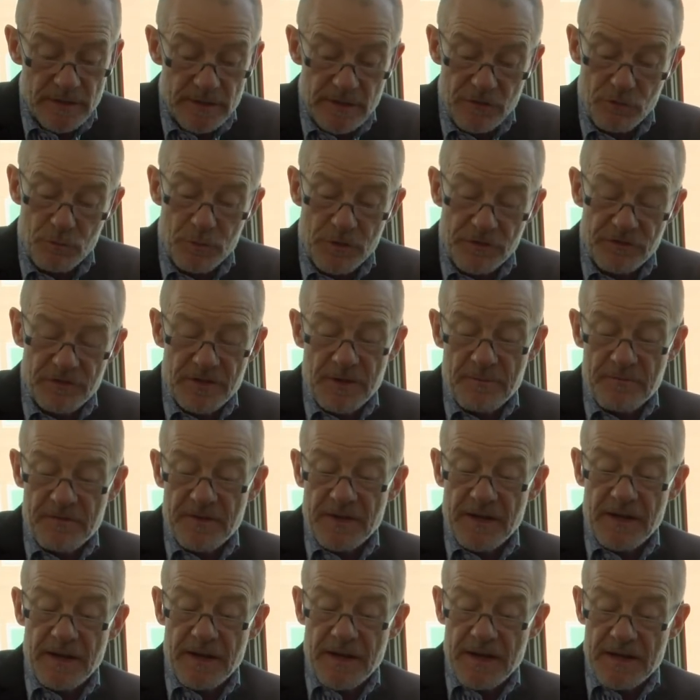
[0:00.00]
and this was
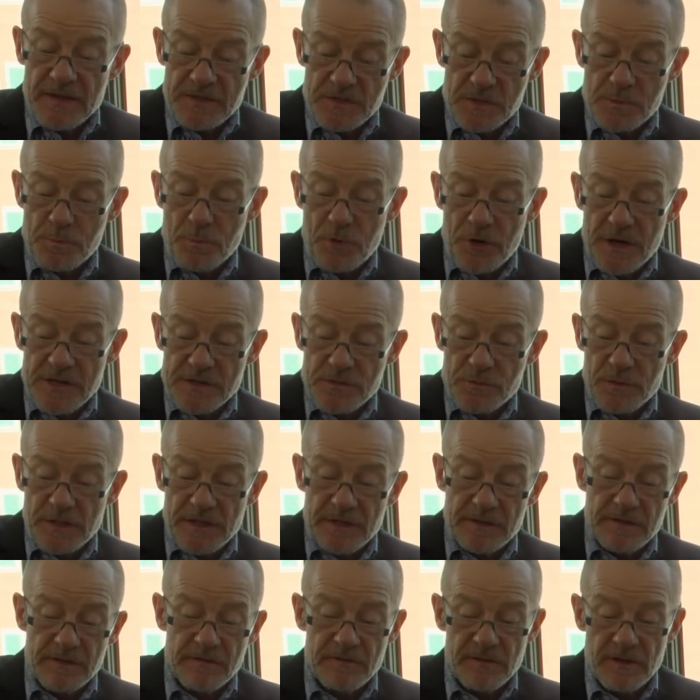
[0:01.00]
something i asked brad when
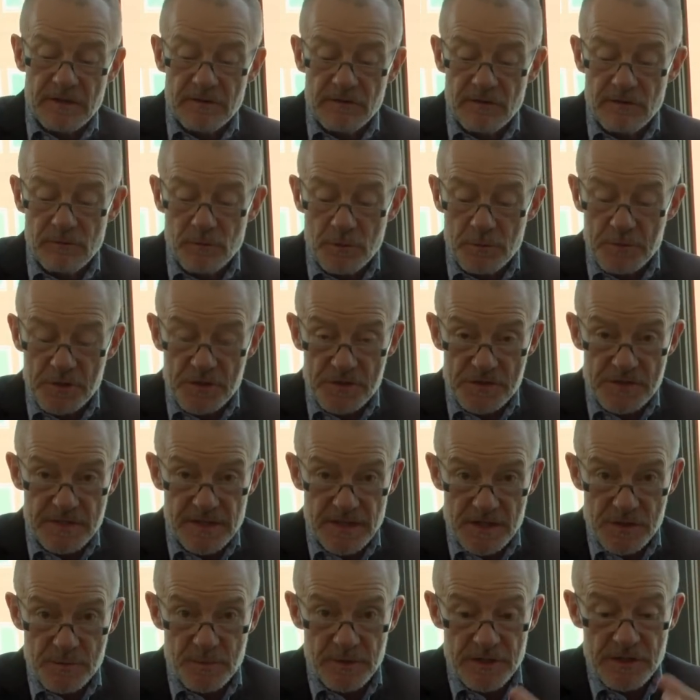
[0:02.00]
i did the interview because the
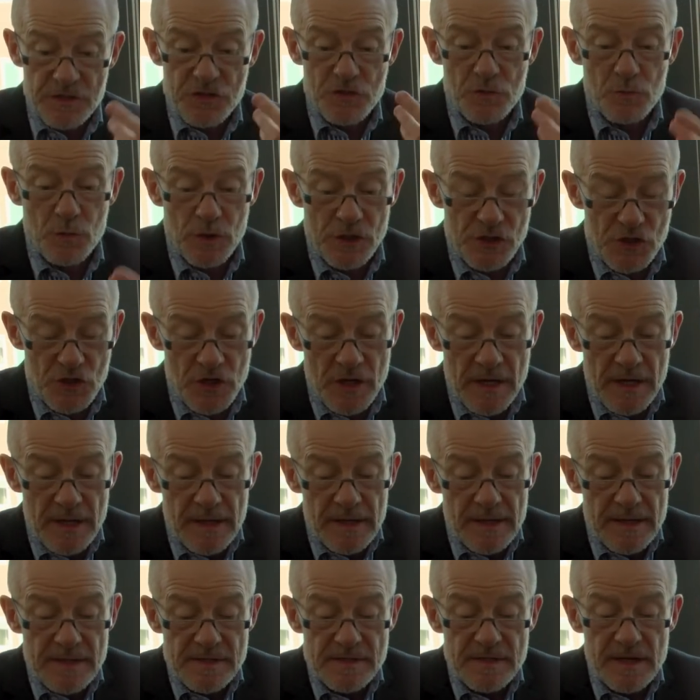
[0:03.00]
expedition watch
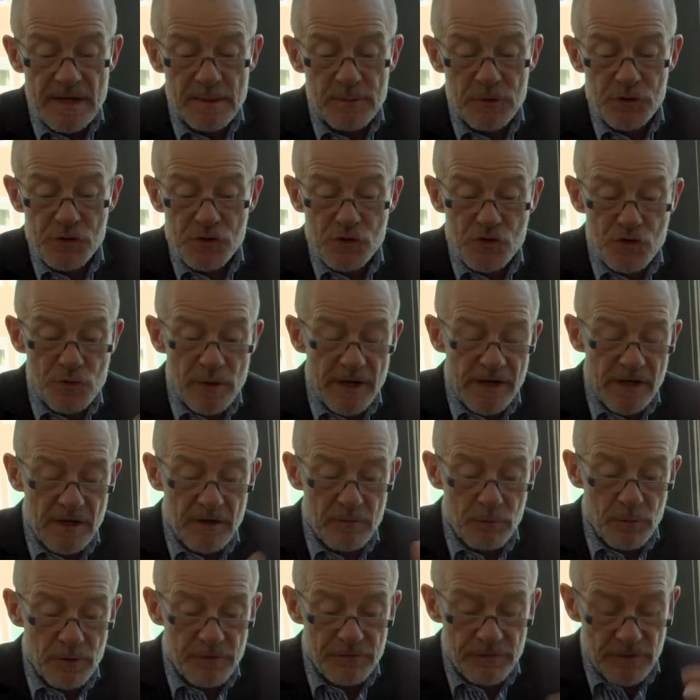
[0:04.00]
is able to track
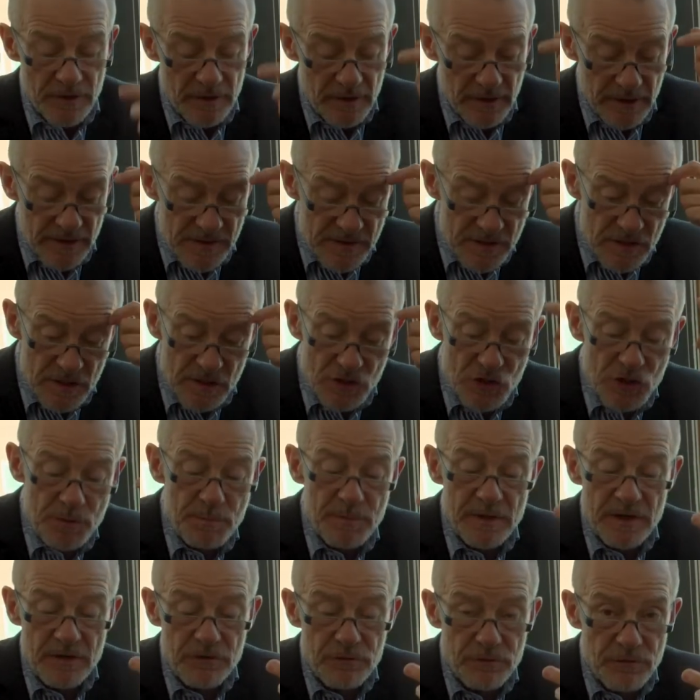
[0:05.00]
with uh, its
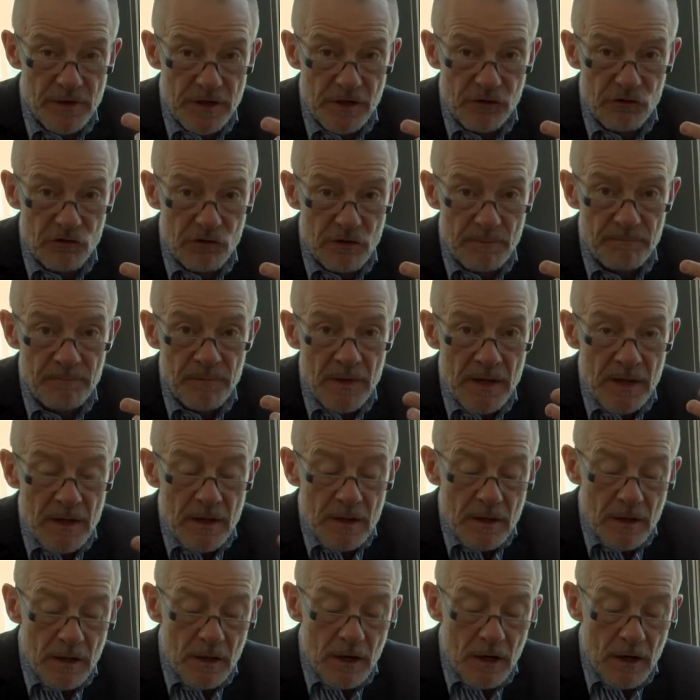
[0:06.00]
gps function
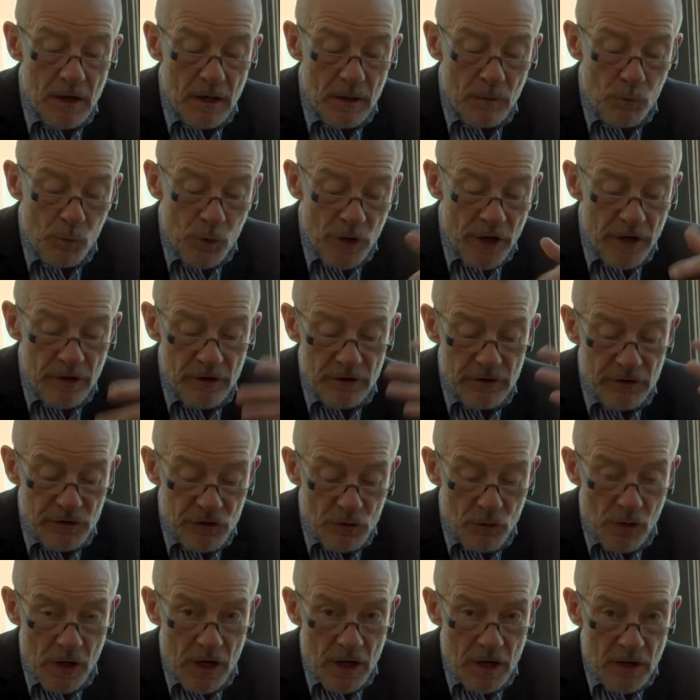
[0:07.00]
uh, where
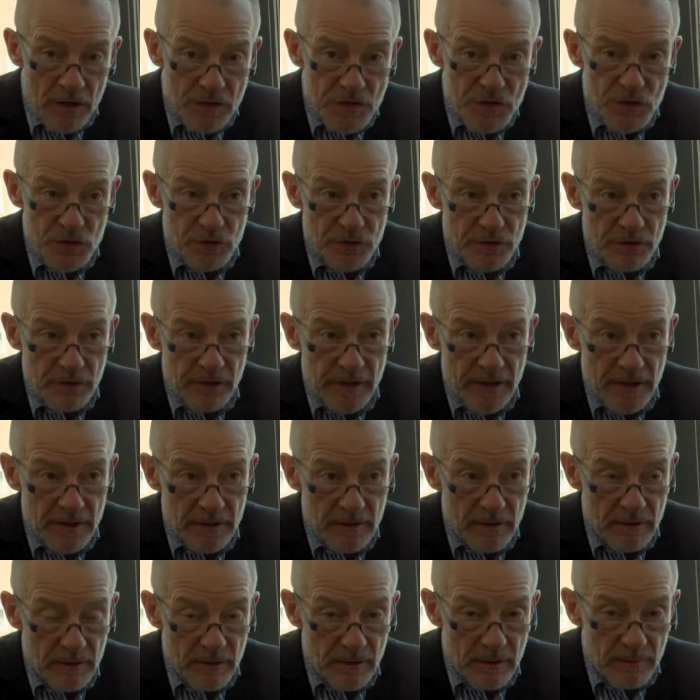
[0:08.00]
you are so you
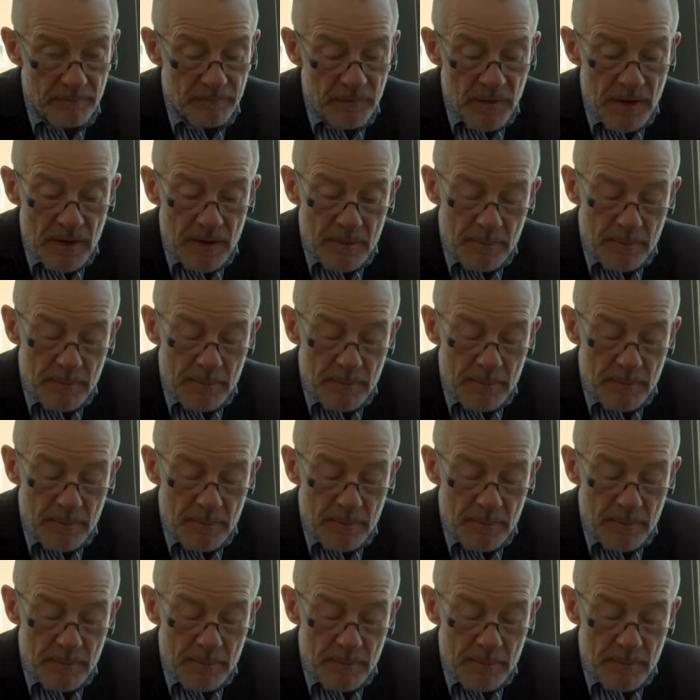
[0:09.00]
can um,